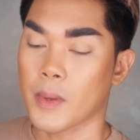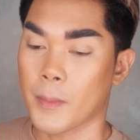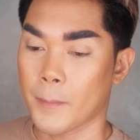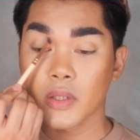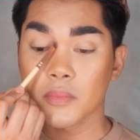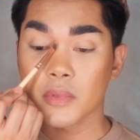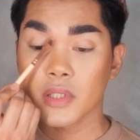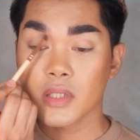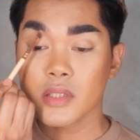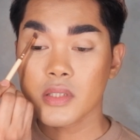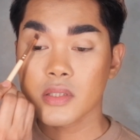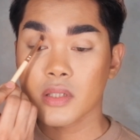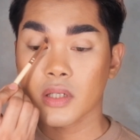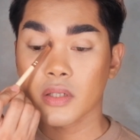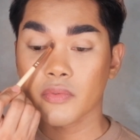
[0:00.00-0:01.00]
So I'm gonna
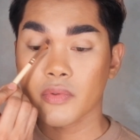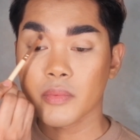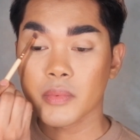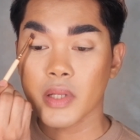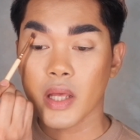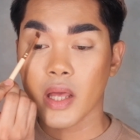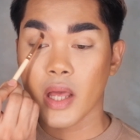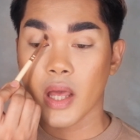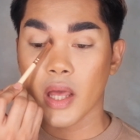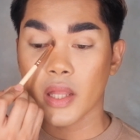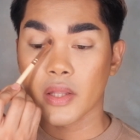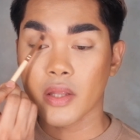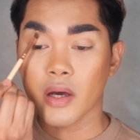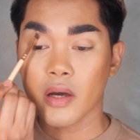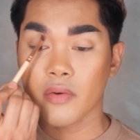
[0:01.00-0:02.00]
start from the head
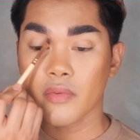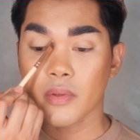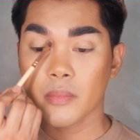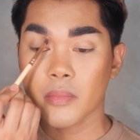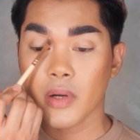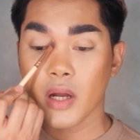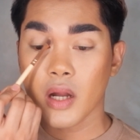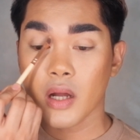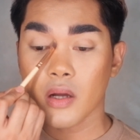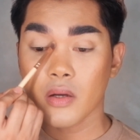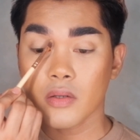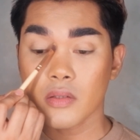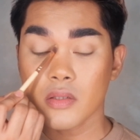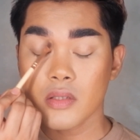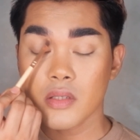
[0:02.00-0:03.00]
of the
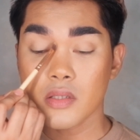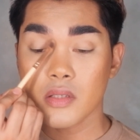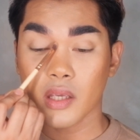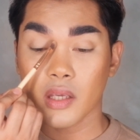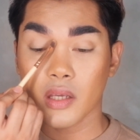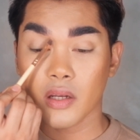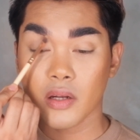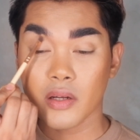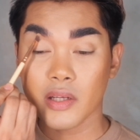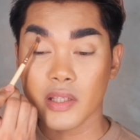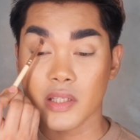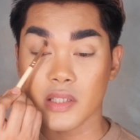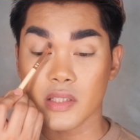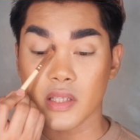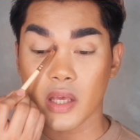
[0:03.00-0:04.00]
brown here in
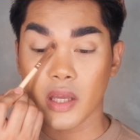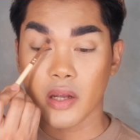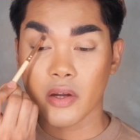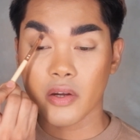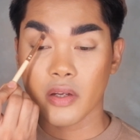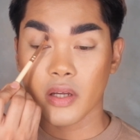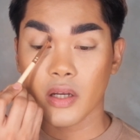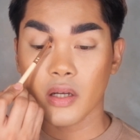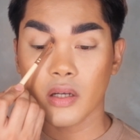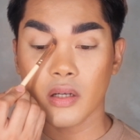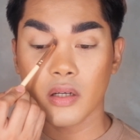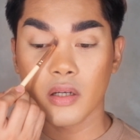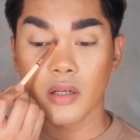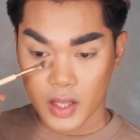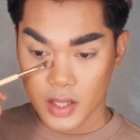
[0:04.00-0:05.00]
this area,
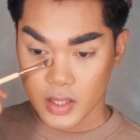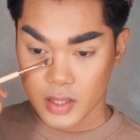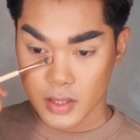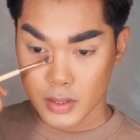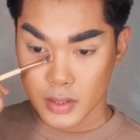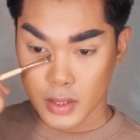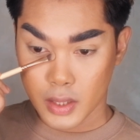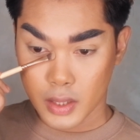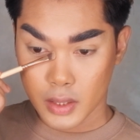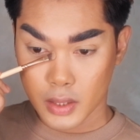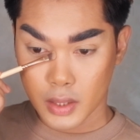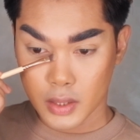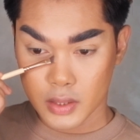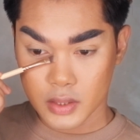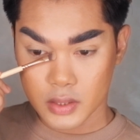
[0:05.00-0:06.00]
and then
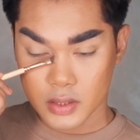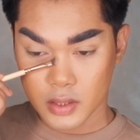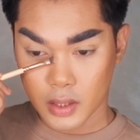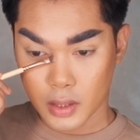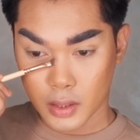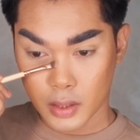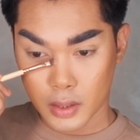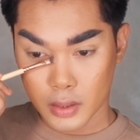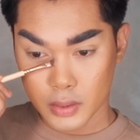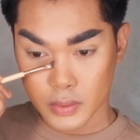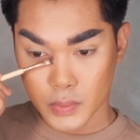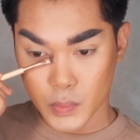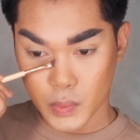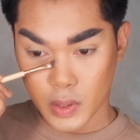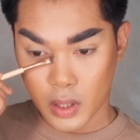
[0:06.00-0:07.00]
I start
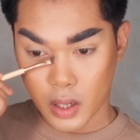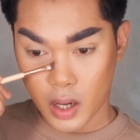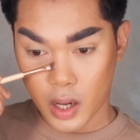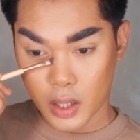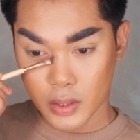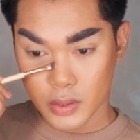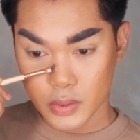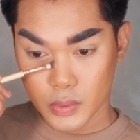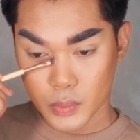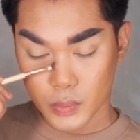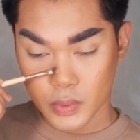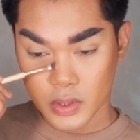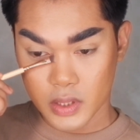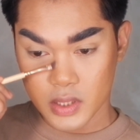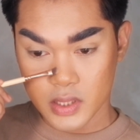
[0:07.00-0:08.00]
to
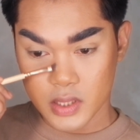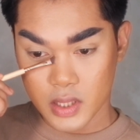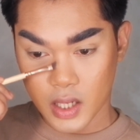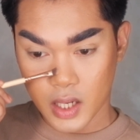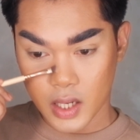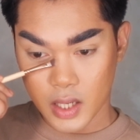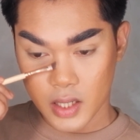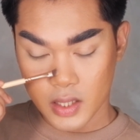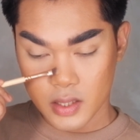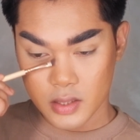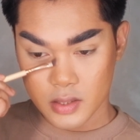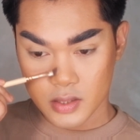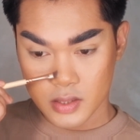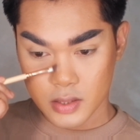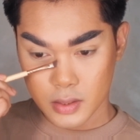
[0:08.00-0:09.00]
contour the
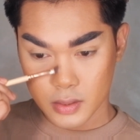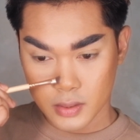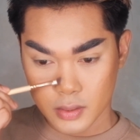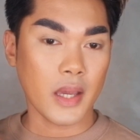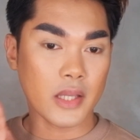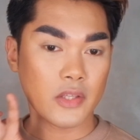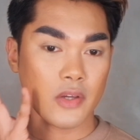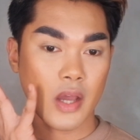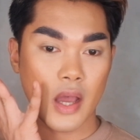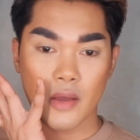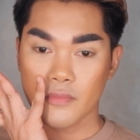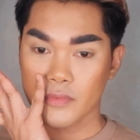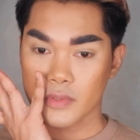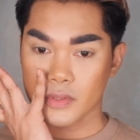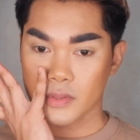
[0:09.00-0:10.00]
sides. And you
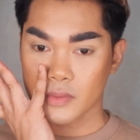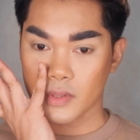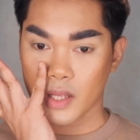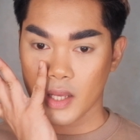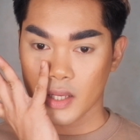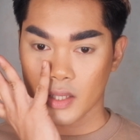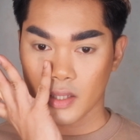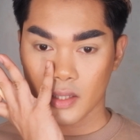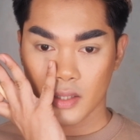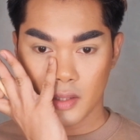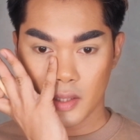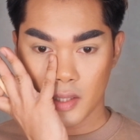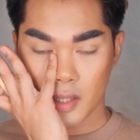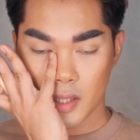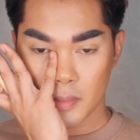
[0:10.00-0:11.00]
have to like
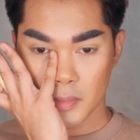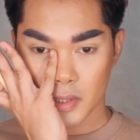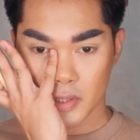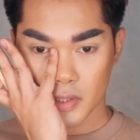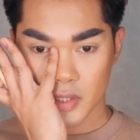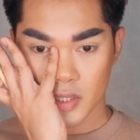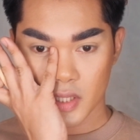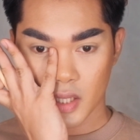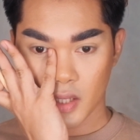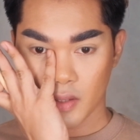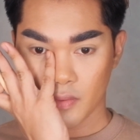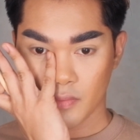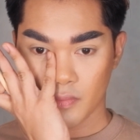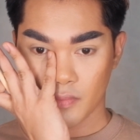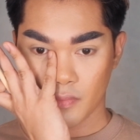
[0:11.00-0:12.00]
limit
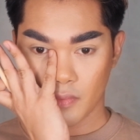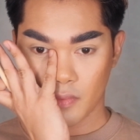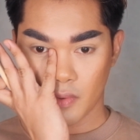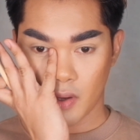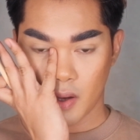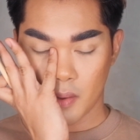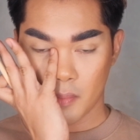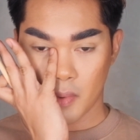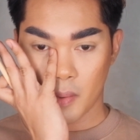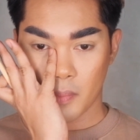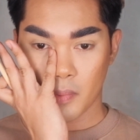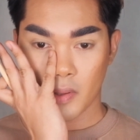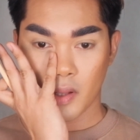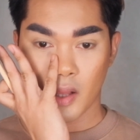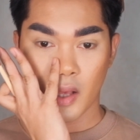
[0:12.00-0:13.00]
yourself
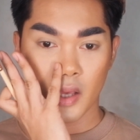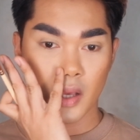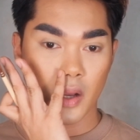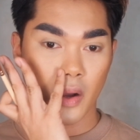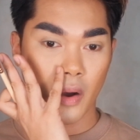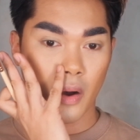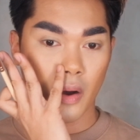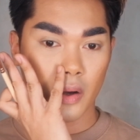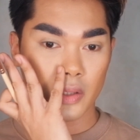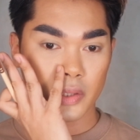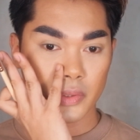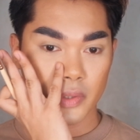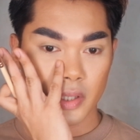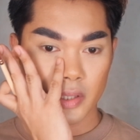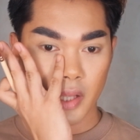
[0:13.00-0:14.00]
applying
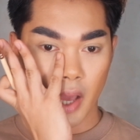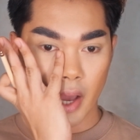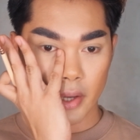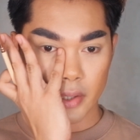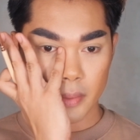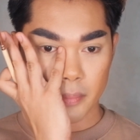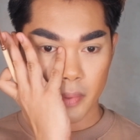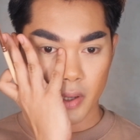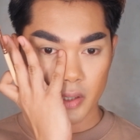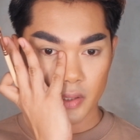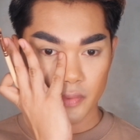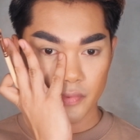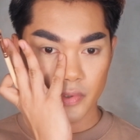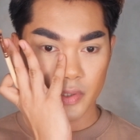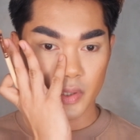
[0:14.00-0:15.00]
contour at the outer part
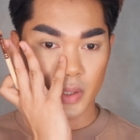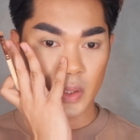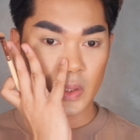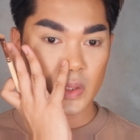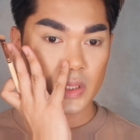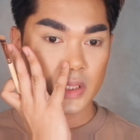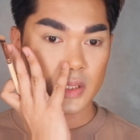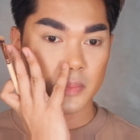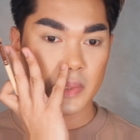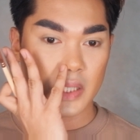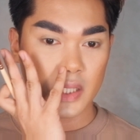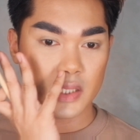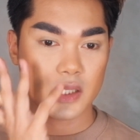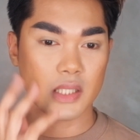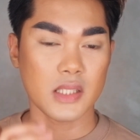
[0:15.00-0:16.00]
of your nose
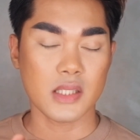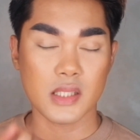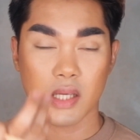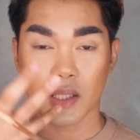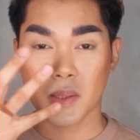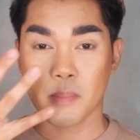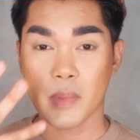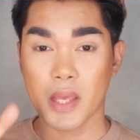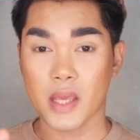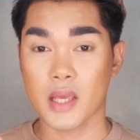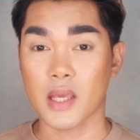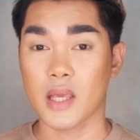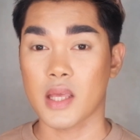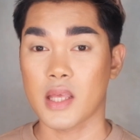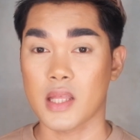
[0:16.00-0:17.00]
because it's gonna make
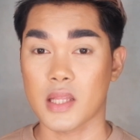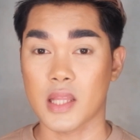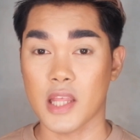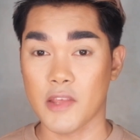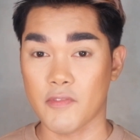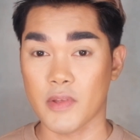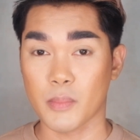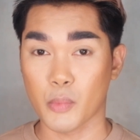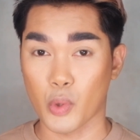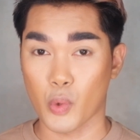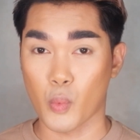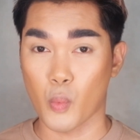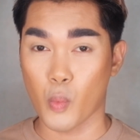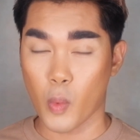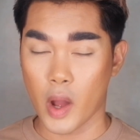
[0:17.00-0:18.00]
it even more
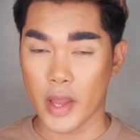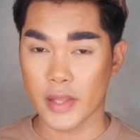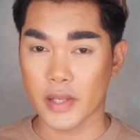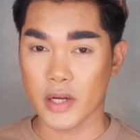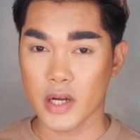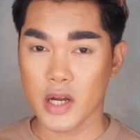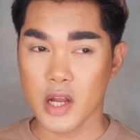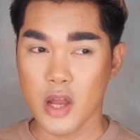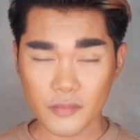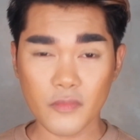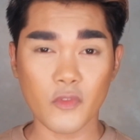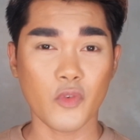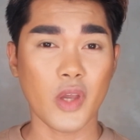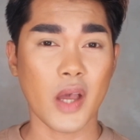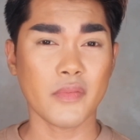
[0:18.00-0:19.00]
wider.
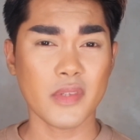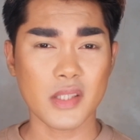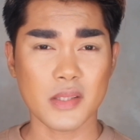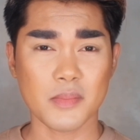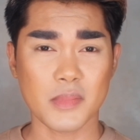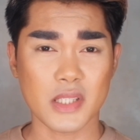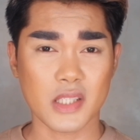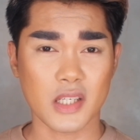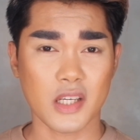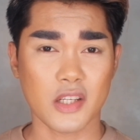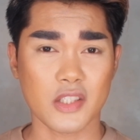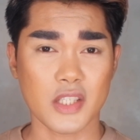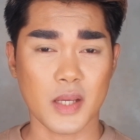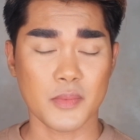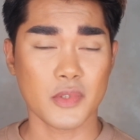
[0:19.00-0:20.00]
We have this
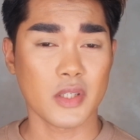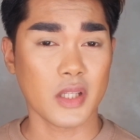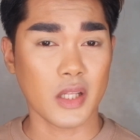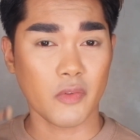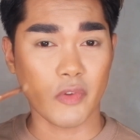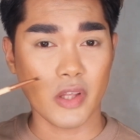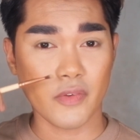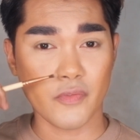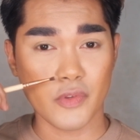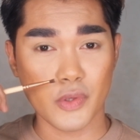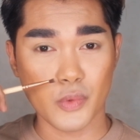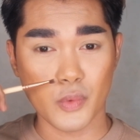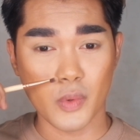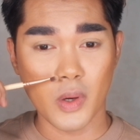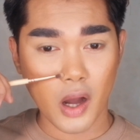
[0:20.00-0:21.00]
misconception that if you
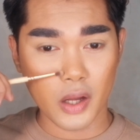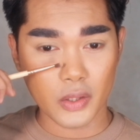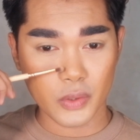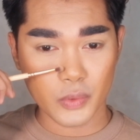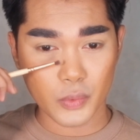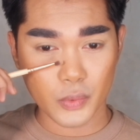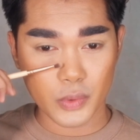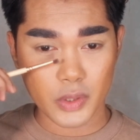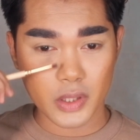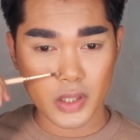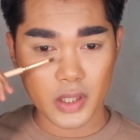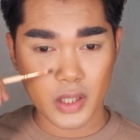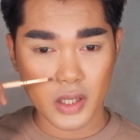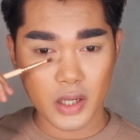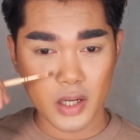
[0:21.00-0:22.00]

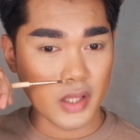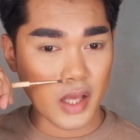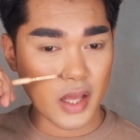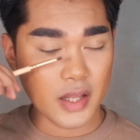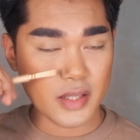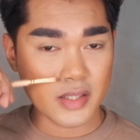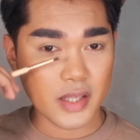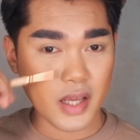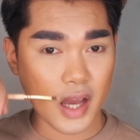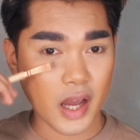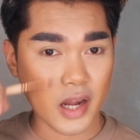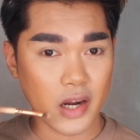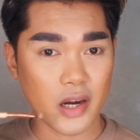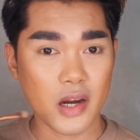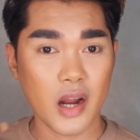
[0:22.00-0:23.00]
contour the
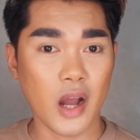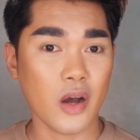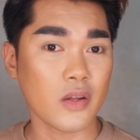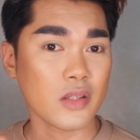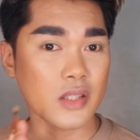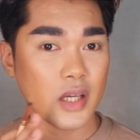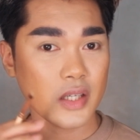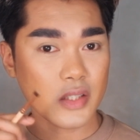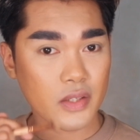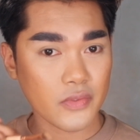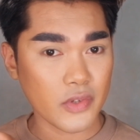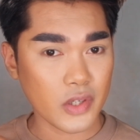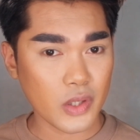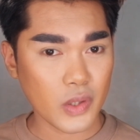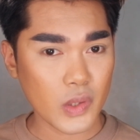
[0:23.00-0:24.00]
entire outside of
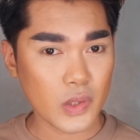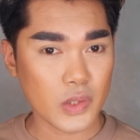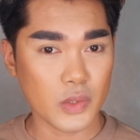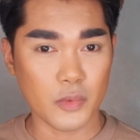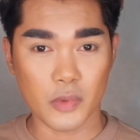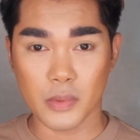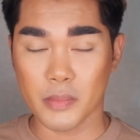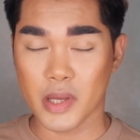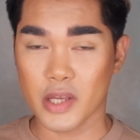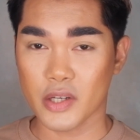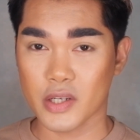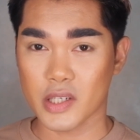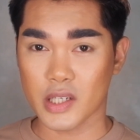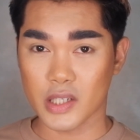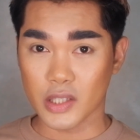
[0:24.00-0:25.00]
your nose, it will make your
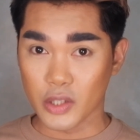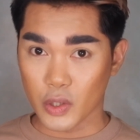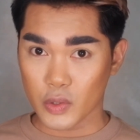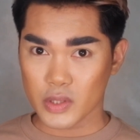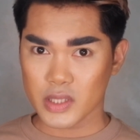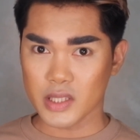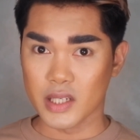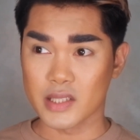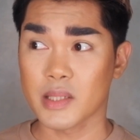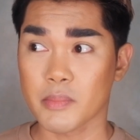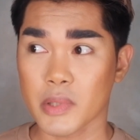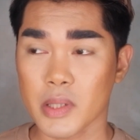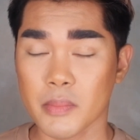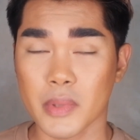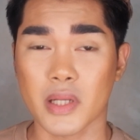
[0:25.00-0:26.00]
nose
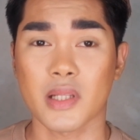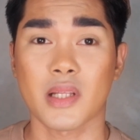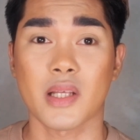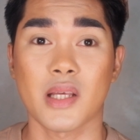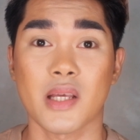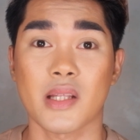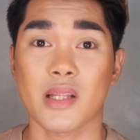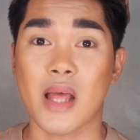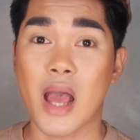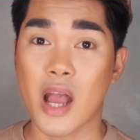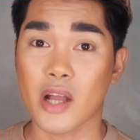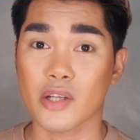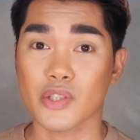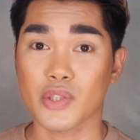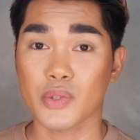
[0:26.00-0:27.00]
slimmer, but it
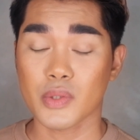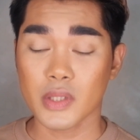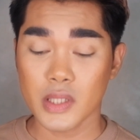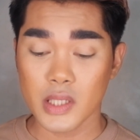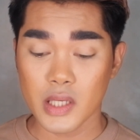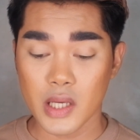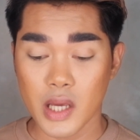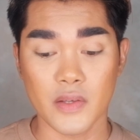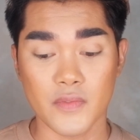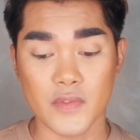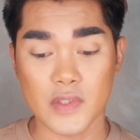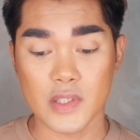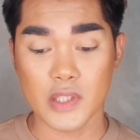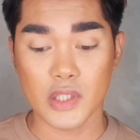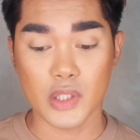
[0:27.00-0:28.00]
actually gives
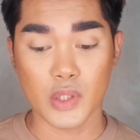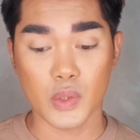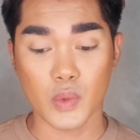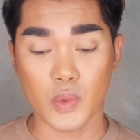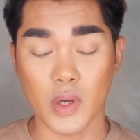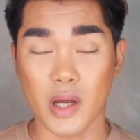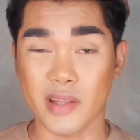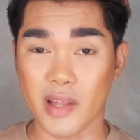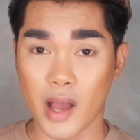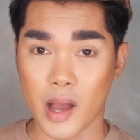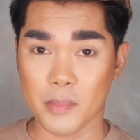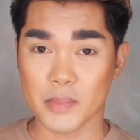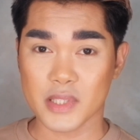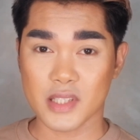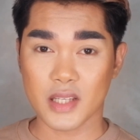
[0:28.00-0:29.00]
you an
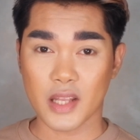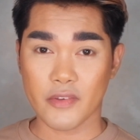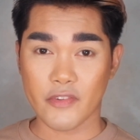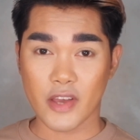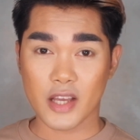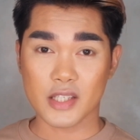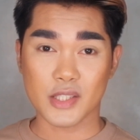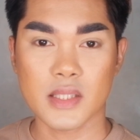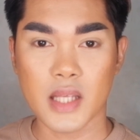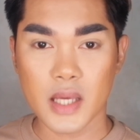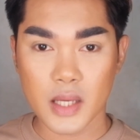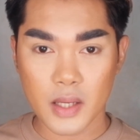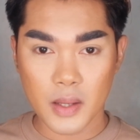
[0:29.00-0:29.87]
opposite effect. It's like